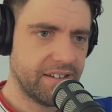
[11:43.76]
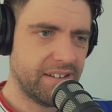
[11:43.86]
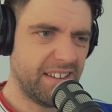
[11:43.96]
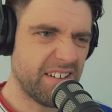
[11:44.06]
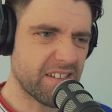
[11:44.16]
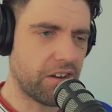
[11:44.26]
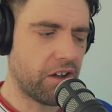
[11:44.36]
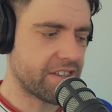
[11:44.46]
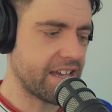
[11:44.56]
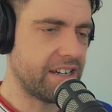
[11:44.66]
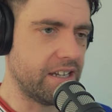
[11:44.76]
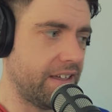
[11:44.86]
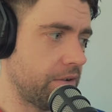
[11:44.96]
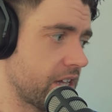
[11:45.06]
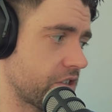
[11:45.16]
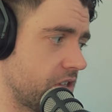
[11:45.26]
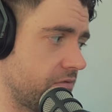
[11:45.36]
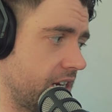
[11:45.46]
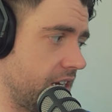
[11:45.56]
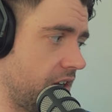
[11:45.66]
that was a nice ending. That was actually
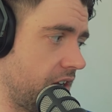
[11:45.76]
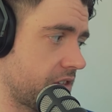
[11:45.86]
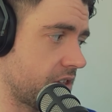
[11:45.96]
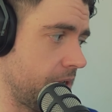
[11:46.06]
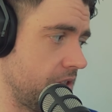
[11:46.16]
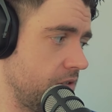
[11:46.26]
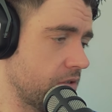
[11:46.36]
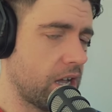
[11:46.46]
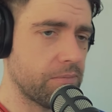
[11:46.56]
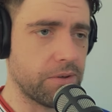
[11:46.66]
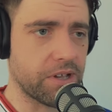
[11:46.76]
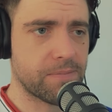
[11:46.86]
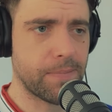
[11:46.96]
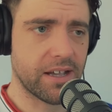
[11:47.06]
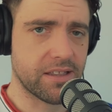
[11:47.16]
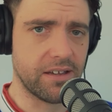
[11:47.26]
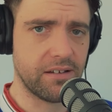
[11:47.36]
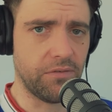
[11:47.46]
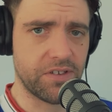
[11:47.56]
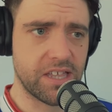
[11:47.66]
really nice. I mean, you come to expect it,
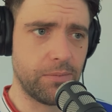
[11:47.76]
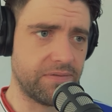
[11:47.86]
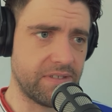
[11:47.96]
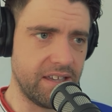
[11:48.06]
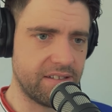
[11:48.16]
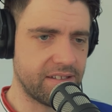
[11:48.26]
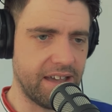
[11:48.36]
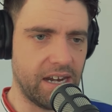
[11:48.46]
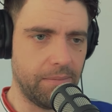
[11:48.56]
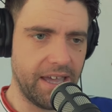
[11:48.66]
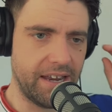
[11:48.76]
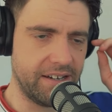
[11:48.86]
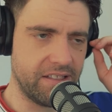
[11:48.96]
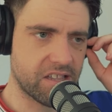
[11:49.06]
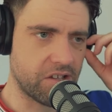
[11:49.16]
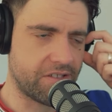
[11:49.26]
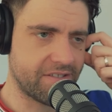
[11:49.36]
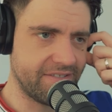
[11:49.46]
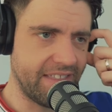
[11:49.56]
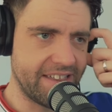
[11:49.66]
obviously, with these anime endings, because
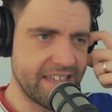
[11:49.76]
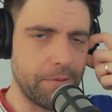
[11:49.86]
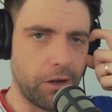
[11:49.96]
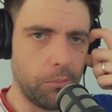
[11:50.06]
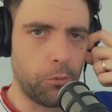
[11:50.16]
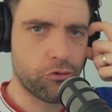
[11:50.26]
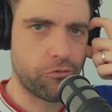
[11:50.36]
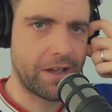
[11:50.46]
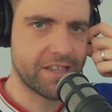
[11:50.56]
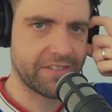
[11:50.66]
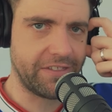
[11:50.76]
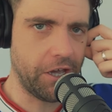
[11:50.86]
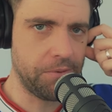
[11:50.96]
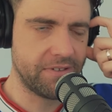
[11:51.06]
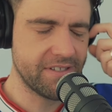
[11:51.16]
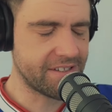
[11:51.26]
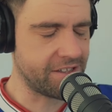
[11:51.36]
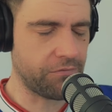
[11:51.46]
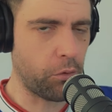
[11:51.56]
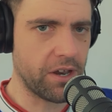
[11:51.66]
they seem a lot more dramatic than the openings.
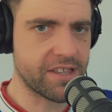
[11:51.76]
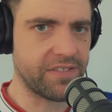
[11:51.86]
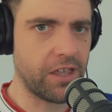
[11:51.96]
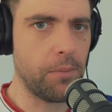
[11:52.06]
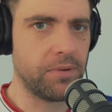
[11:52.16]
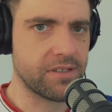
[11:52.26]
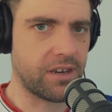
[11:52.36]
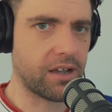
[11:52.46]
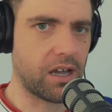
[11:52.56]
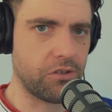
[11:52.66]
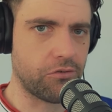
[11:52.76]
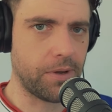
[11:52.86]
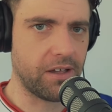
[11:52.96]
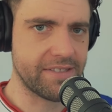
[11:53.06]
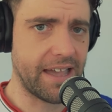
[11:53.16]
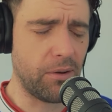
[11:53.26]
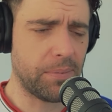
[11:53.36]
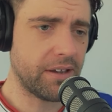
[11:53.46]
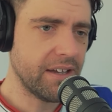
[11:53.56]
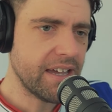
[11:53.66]
As I've always said, the openings are like 100 miles an hour,
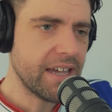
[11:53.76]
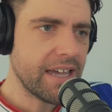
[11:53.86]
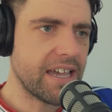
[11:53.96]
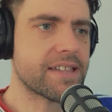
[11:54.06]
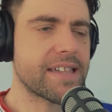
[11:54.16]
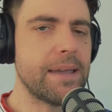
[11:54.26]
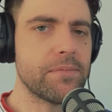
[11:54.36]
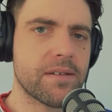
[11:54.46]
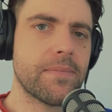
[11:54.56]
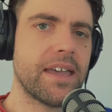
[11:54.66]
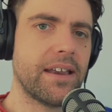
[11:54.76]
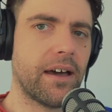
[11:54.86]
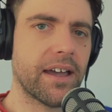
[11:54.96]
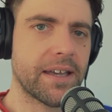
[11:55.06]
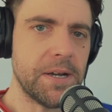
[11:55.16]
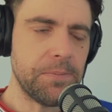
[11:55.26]
but it seemed to me like